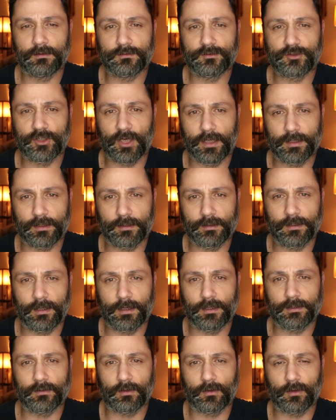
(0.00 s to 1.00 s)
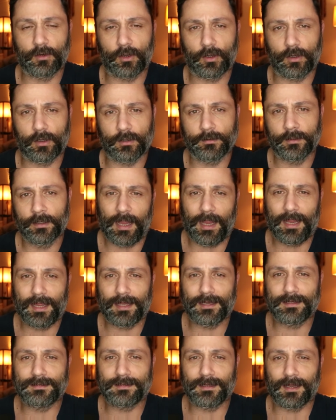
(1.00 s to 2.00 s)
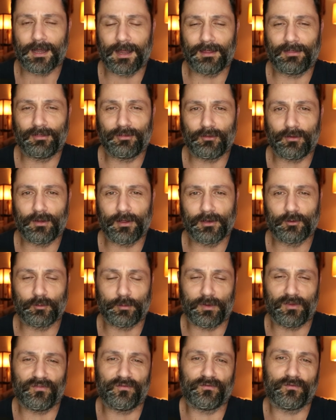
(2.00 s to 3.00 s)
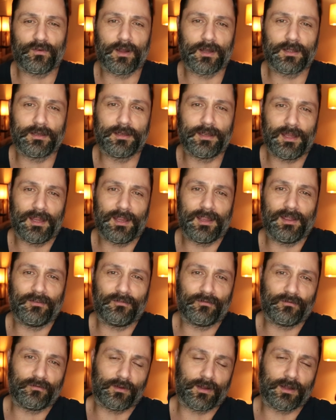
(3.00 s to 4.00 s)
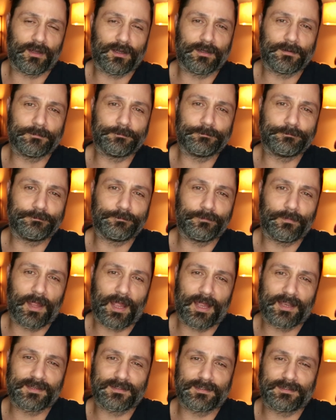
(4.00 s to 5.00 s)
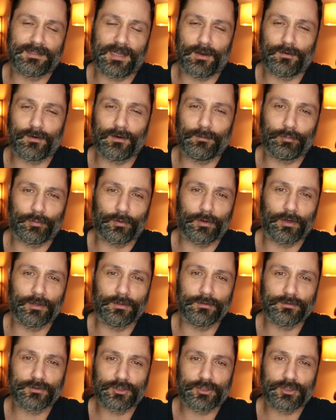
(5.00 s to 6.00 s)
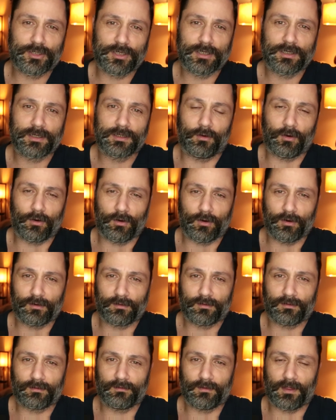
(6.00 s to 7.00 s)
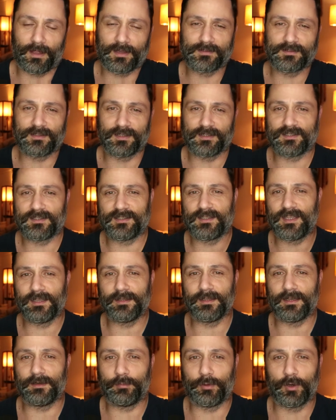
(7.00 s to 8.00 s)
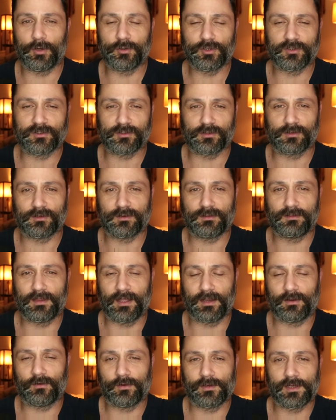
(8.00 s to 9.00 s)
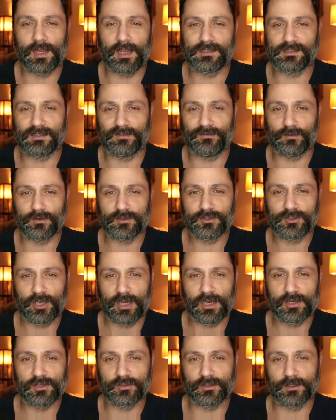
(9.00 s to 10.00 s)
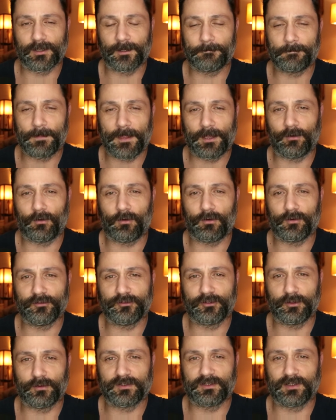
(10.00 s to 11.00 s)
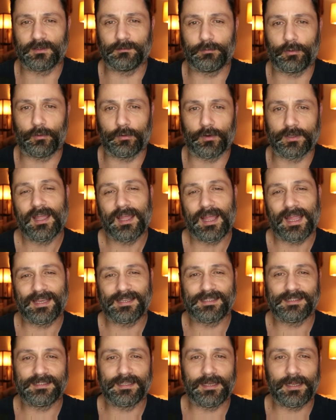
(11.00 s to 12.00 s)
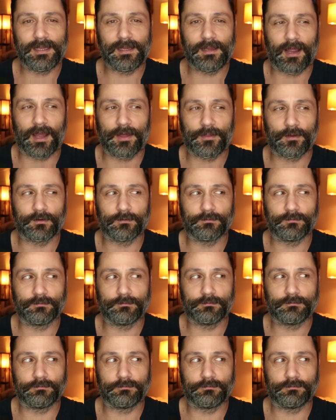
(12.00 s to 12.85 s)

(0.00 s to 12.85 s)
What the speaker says: China and Hong Kong. And I thought it would be fun if, as the terror approached Earth, as this thing that approaches Earth that creates the first changeling, it also at some point a city, either